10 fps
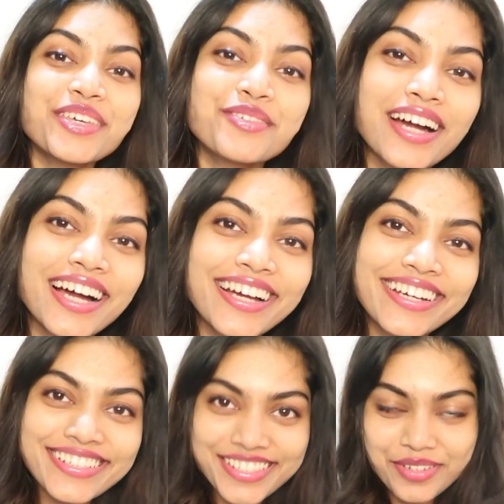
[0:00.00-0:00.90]
Hey you
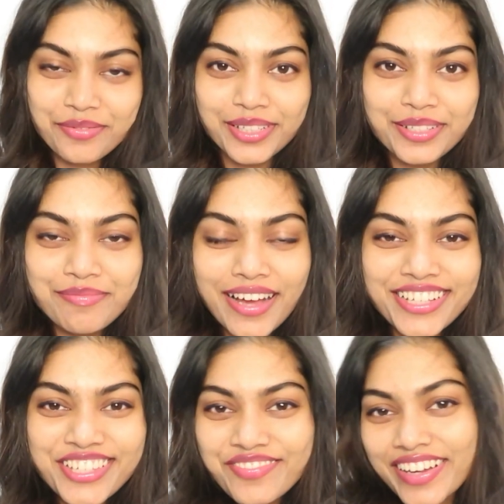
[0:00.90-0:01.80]
guys, welcome
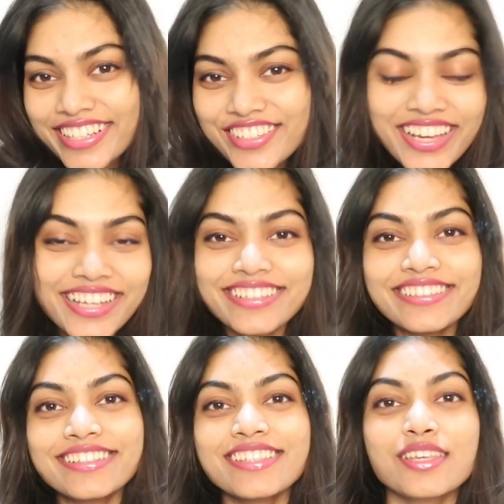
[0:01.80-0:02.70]
back to my
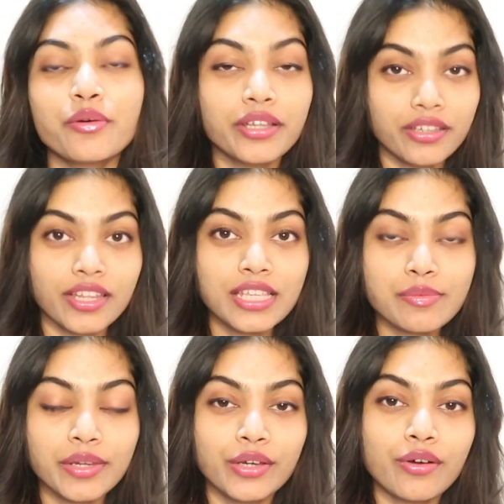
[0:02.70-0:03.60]
channel. So in today's
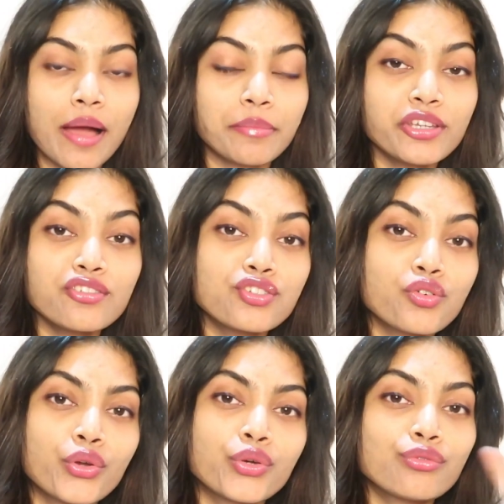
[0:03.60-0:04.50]
video I'm going to
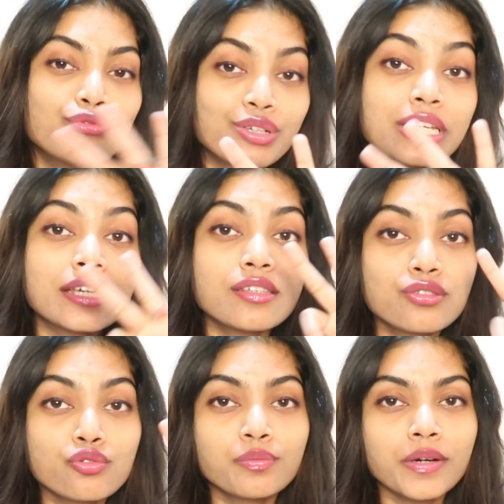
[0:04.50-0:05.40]
show you 3
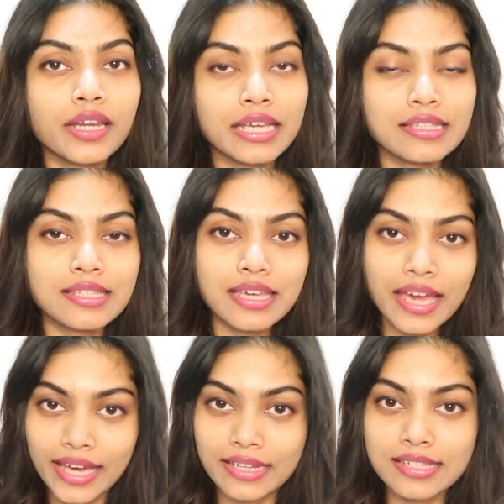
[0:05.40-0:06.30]
super easy
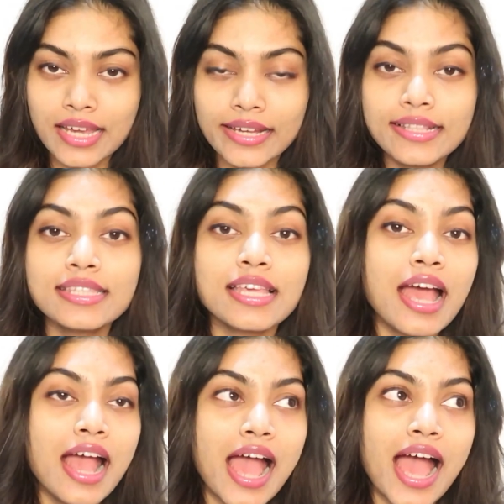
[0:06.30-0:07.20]
hairstyles,
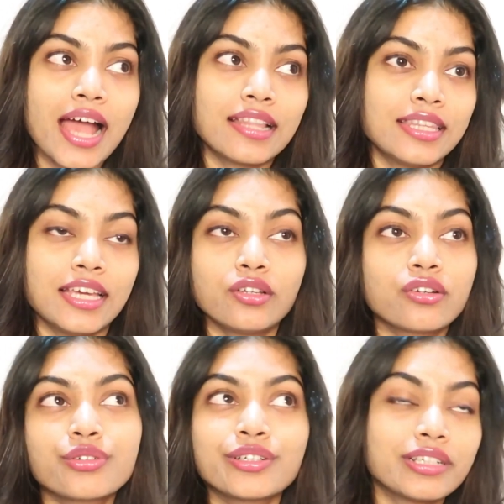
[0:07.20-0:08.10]
and they
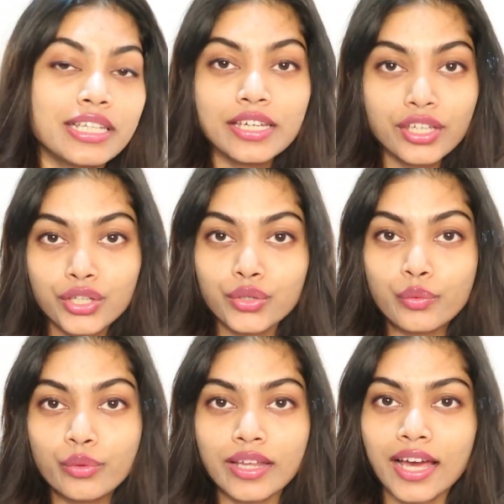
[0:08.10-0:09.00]
look really
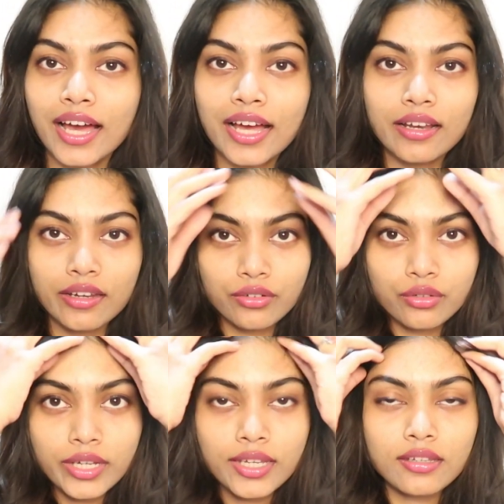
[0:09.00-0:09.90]
cute, and
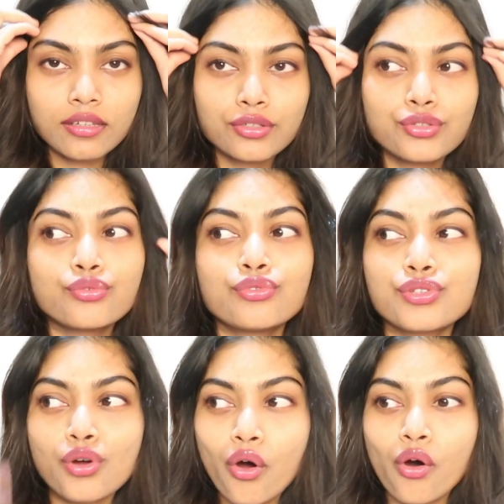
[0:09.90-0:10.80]
it
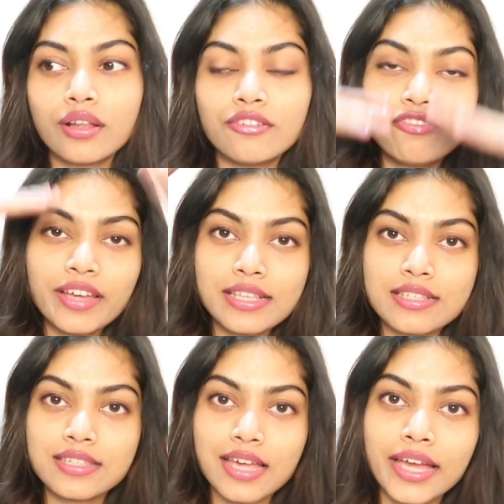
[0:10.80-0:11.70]
suits all
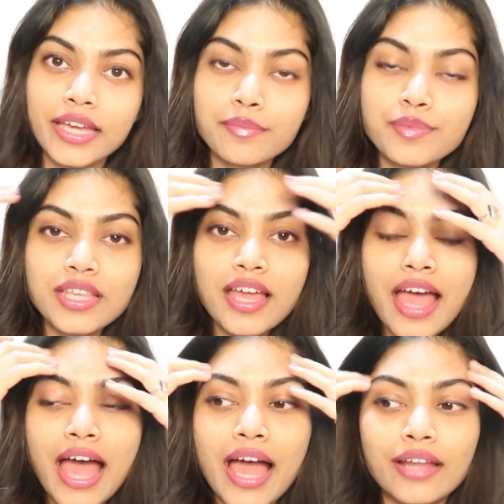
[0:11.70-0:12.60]
face types,
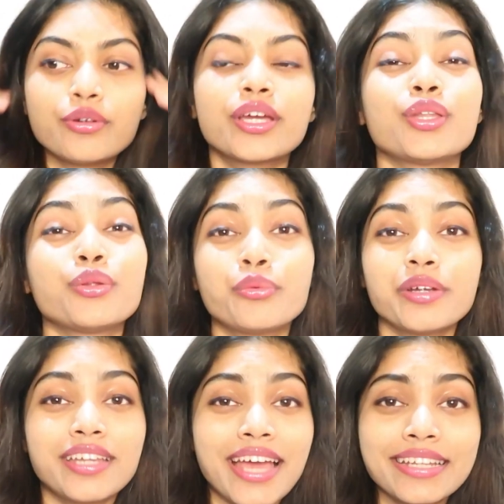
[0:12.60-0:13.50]
and you can do
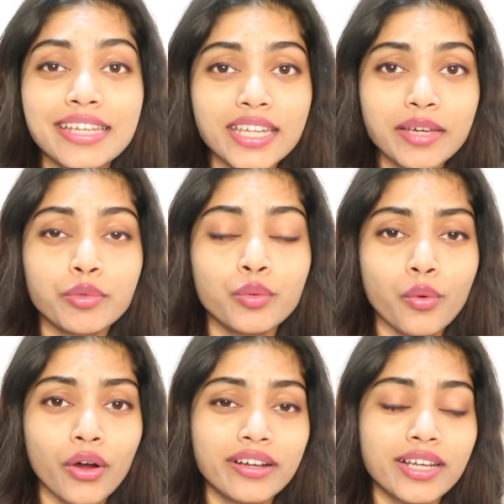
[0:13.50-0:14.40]
it anytime you
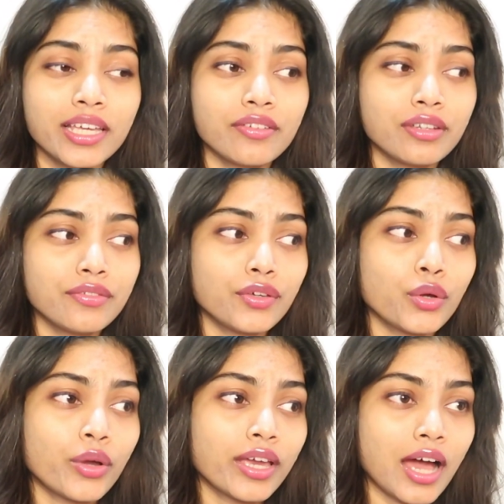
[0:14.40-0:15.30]
want, like even if you're
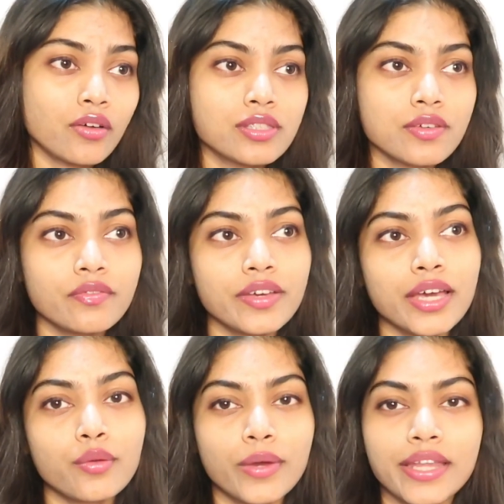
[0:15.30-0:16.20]
going out
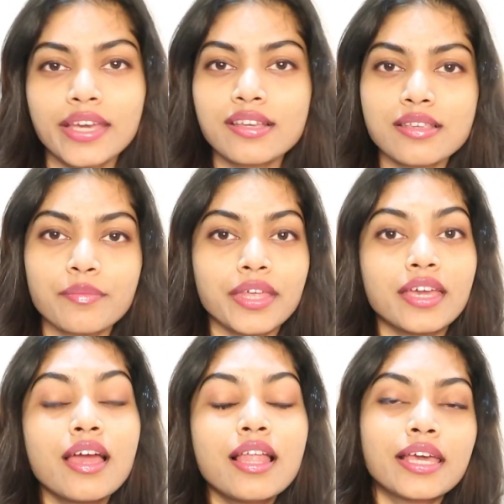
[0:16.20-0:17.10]
somewhere, wedding,
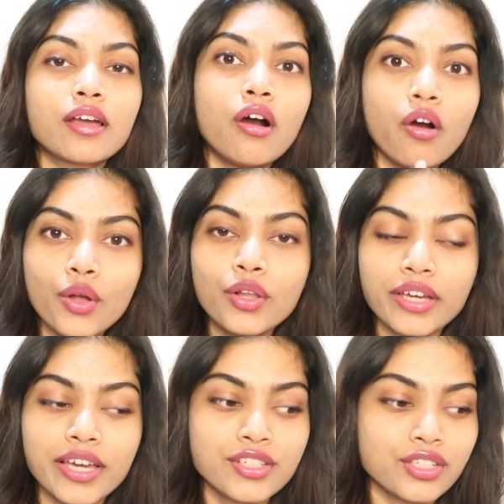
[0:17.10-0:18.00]
something, like all
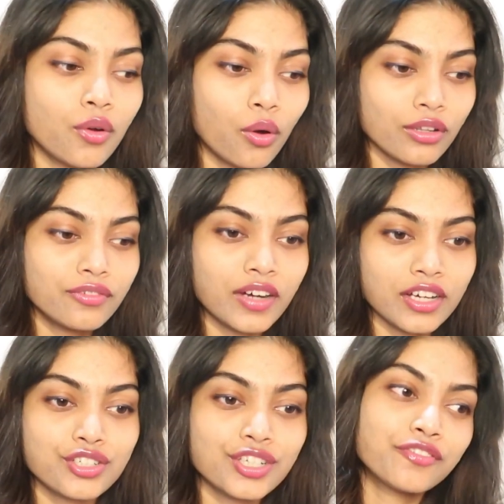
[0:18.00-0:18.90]
occasion, all
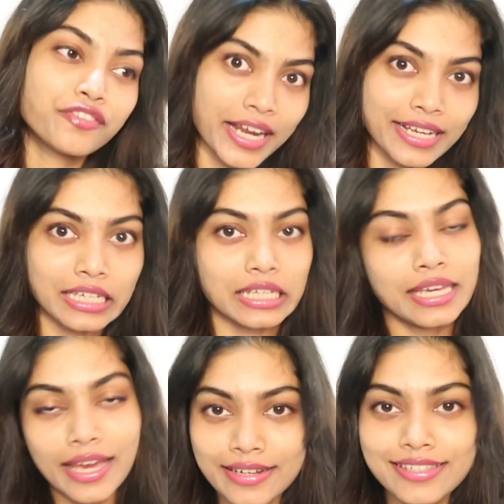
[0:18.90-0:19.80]
function friendly
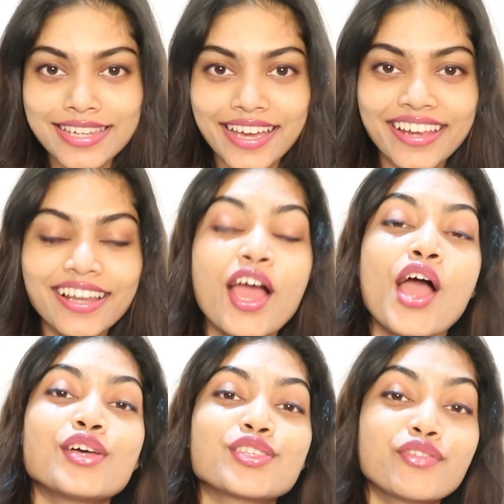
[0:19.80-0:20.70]
hairstyle.
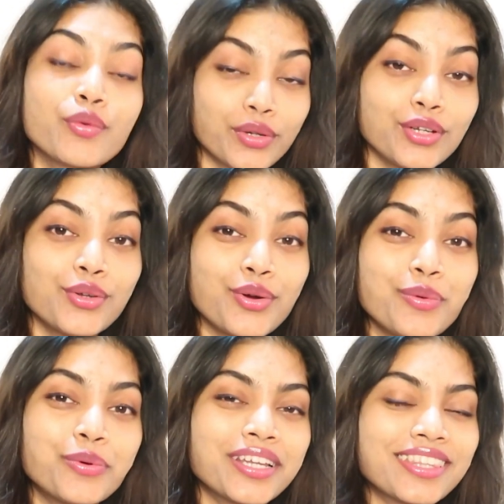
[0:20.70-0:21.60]
So if you want to know
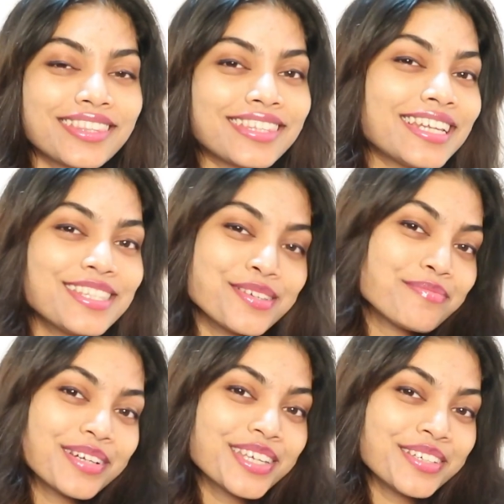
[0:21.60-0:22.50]
what 3
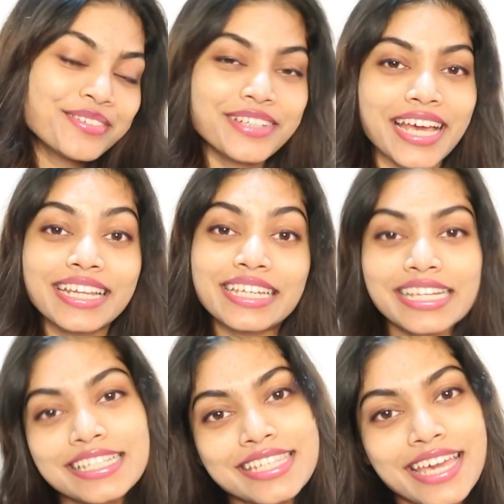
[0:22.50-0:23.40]
super cute and
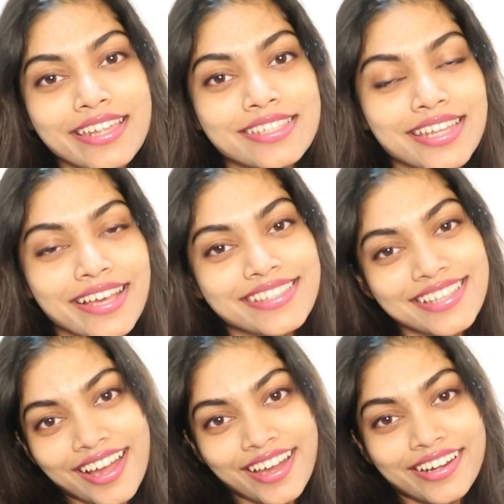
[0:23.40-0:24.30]
easy hairstyles
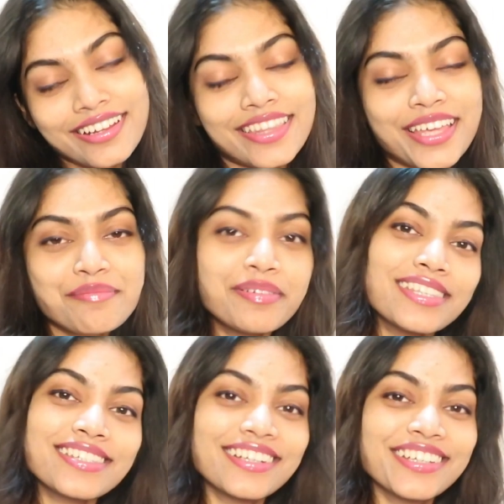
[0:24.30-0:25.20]
are, then
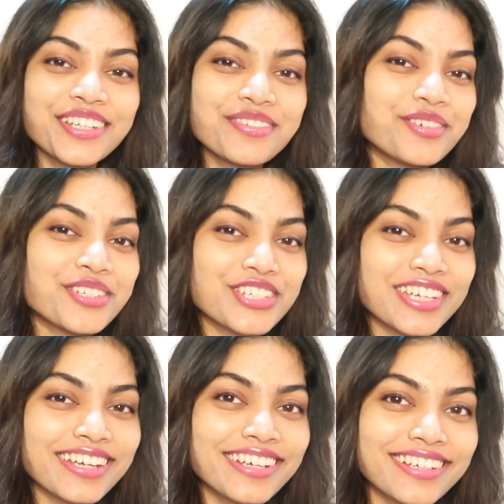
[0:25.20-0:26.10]
please continue watching.